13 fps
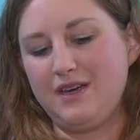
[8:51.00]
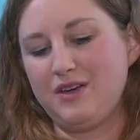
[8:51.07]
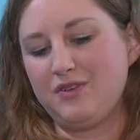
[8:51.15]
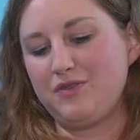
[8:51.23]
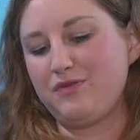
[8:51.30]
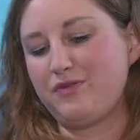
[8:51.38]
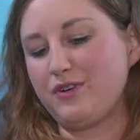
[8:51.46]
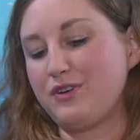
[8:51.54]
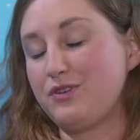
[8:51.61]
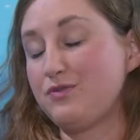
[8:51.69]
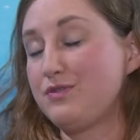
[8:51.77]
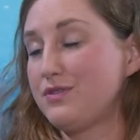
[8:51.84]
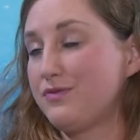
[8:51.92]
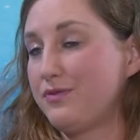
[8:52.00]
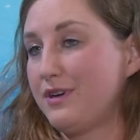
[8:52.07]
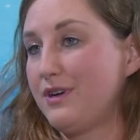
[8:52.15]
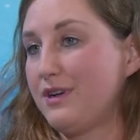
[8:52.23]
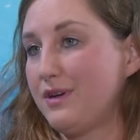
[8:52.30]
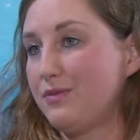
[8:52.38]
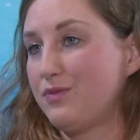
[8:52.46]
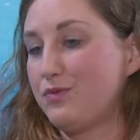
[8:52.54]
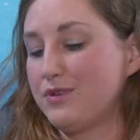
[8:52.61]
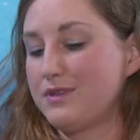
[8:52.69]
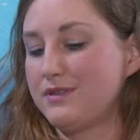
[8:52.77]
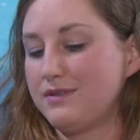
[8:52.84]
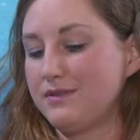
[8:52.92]
For the use of reclaimed
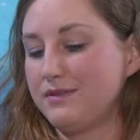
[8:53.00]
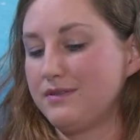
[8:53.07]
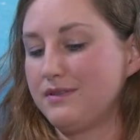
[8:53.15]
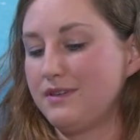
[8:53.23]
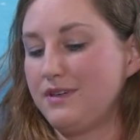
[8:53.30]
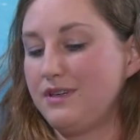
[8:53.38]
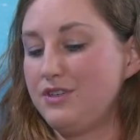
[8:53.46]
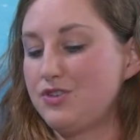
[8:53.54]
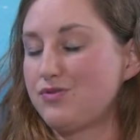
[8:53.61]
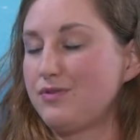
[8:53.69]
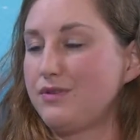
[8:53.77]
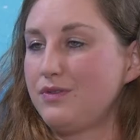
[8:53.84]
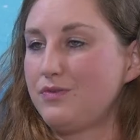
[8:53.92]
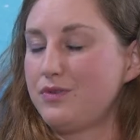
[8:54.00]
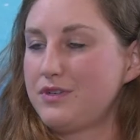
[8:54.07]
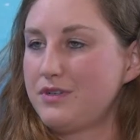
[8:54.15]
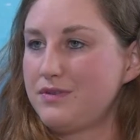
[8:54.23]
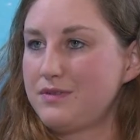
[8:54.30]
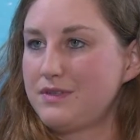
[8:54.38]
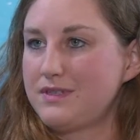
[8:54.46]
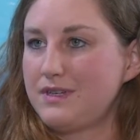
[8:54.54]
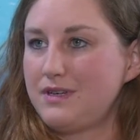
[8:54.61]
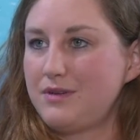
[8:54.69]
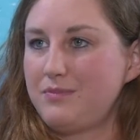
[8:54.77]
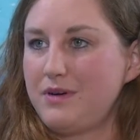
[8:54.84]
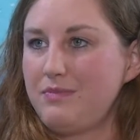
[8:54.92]
water in Jordan, water users and the
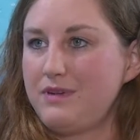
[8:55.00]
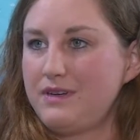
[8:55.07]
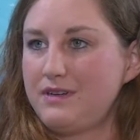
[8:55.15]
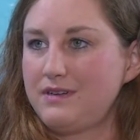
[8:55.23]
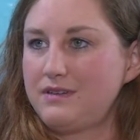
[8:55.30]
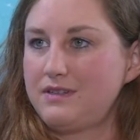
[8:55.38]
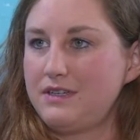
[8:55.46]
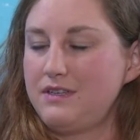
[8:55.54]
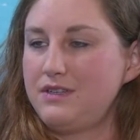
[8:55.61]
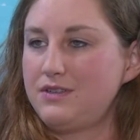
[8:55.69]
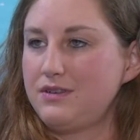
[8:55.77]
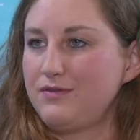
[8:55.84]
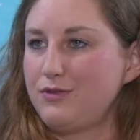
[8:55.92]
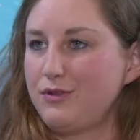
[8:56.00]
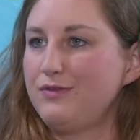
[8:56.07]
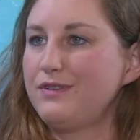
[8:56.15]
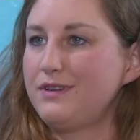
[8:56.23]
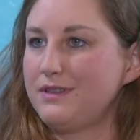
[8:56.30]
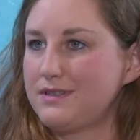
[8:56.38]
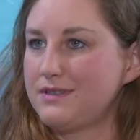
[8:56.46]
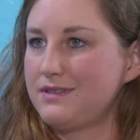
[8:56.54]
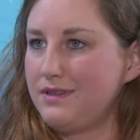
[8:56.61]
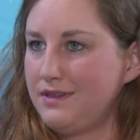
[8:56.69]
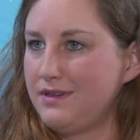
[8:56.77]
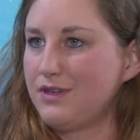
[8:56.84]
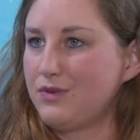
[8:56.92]
public, they need to have confidence
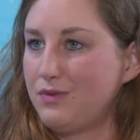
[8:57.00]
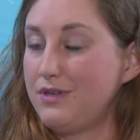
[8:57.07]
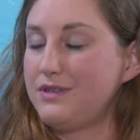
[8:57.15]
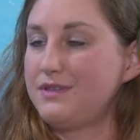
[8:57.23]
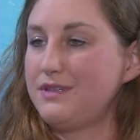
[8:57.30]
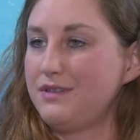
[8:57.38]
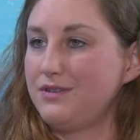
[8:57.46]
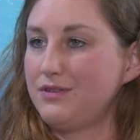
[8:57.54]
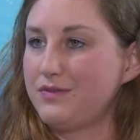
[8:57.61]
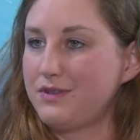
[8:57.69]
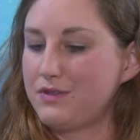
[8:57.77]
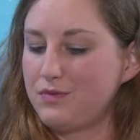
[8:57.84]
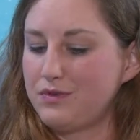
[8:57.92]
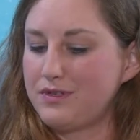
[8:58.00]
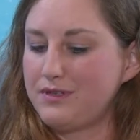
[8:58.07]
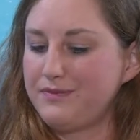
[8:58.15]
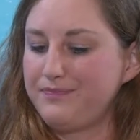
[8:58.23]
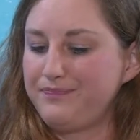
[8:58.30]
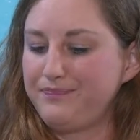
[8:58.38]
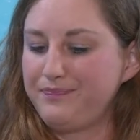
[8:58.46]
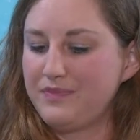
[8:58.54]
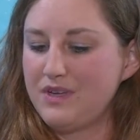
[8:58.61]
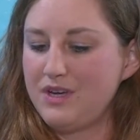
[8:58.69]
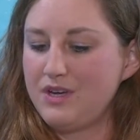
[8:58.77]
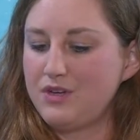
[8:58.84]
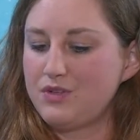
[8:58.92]
in the quality of this water.
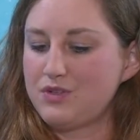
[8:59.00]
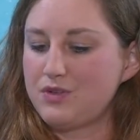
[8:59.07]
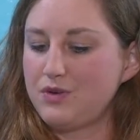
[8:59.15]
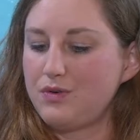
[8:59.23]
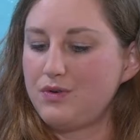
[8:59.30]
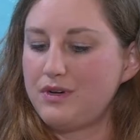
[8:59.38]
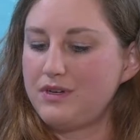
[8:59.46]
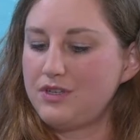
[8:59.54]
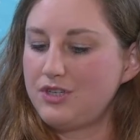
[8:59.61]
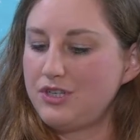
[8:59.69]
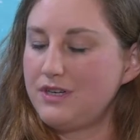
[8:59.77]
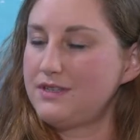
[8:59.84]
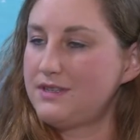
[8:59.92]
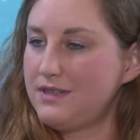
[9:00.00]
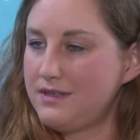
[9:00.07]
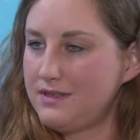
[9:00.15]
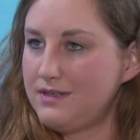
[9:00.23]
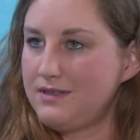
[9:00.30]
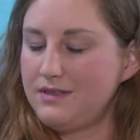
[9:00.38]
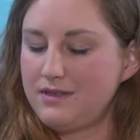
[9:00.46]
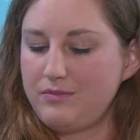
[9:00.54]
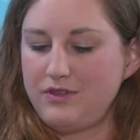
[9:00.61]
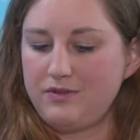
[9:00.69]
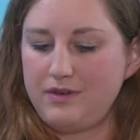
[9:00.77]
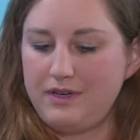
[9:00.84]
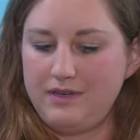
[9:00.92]
So GIZ and
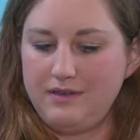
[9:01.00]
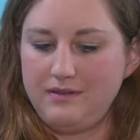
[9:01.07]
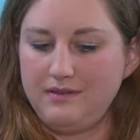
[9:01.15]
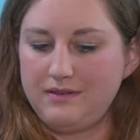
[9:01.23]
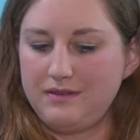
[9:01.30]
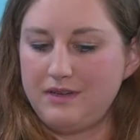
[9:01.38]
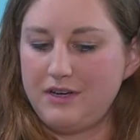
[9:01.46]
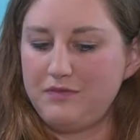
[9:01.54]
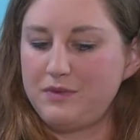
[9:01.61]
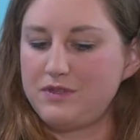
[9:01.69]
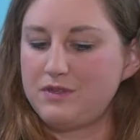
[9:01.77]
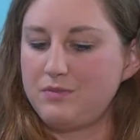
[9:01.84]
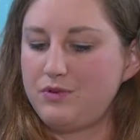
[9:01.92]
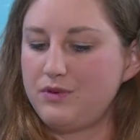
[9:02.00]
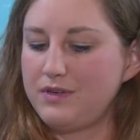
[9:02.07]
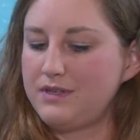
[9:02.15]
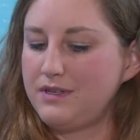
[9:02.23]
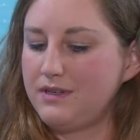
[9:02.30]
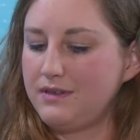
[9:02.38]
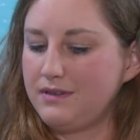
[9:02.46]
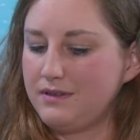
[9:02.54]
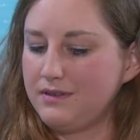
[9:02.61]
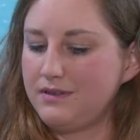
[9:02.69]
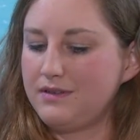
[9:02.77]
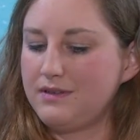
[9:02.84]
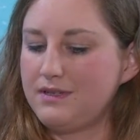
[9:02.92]
DWA have been supporting
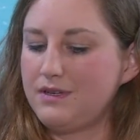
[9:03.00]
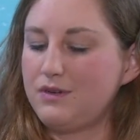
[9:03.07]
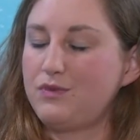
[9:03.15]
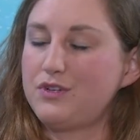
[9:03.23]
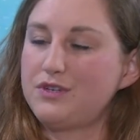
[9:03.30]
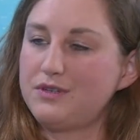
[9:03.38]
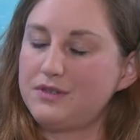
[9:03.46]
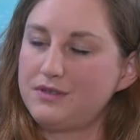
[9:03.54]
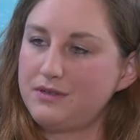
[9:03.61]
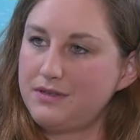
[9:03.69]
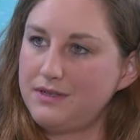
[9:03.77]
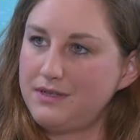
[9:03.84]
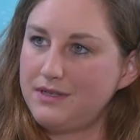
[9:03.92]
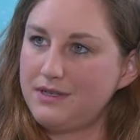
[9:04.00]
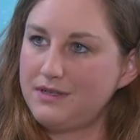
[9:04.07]
the Water Authority and the